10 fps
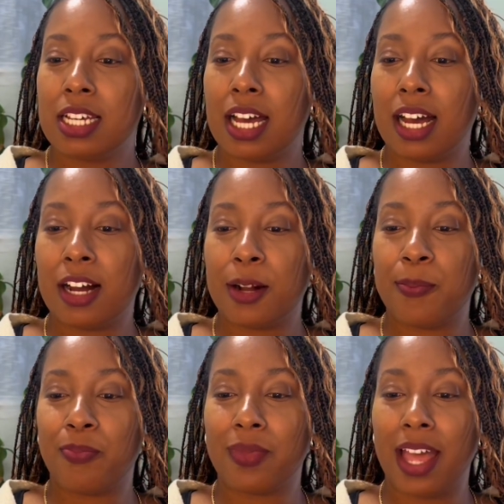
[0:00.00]

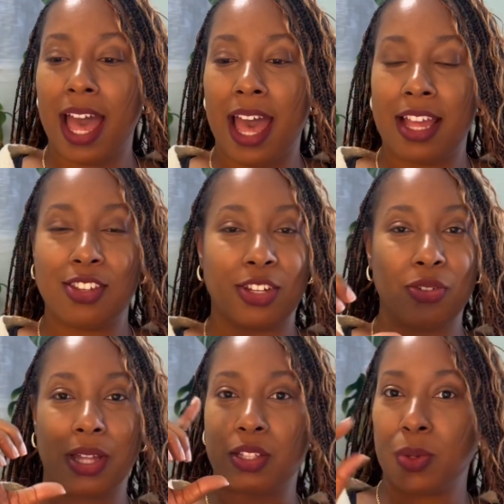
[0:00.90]
And you can
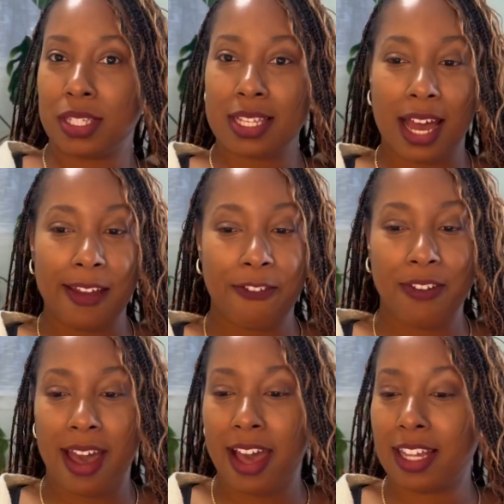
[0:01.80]
do that twist tie
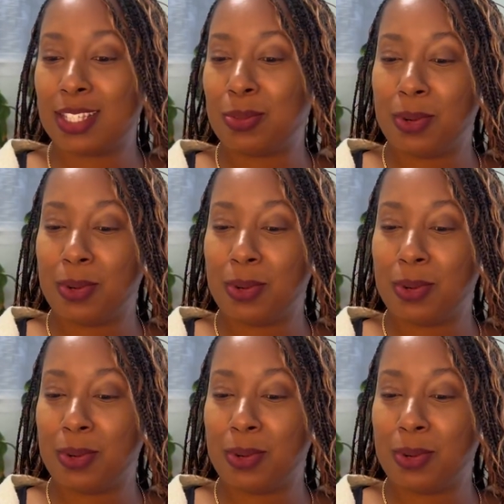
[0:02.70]
effect,